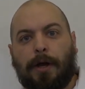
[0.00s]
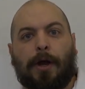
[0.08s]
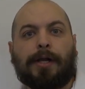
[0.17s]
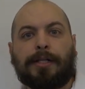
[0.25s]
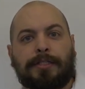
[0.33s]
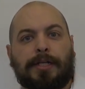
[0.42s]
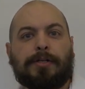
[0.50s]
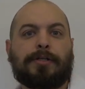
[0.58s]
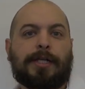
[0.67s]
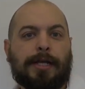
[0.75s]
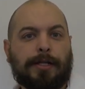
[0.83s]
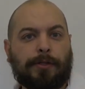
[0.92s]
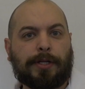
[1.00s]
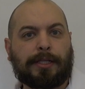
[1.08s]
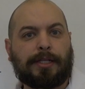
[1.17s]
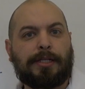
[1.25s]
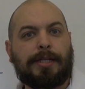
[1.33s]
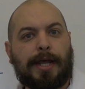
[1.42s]
All right, let's look, take a look
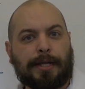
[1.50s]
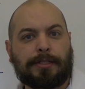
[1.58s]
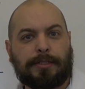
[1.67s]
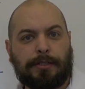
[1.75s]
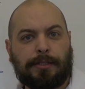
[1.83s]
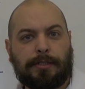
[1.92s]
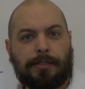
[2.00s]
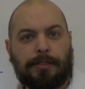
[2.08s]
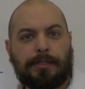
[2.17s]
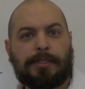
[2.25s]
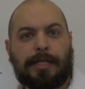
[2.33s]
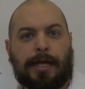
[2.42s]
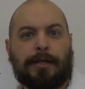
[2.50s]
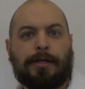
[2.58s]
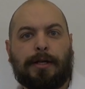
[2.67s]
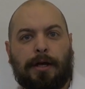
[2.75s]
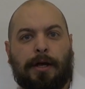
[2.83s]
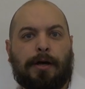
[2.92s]
at the next set
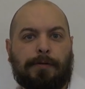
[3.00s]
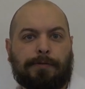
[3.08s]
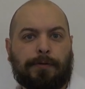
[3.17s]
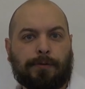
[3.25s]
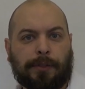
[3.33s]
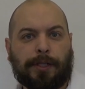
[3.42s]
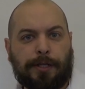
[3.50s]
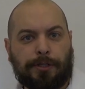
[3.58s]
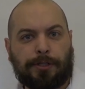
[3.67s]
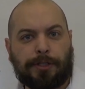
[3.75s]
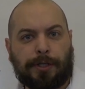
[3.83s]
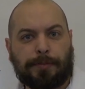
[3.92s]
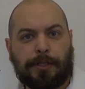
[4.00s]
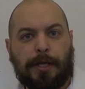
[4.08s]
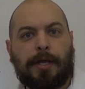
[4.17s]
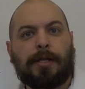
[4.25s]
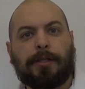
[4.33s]
of relationships.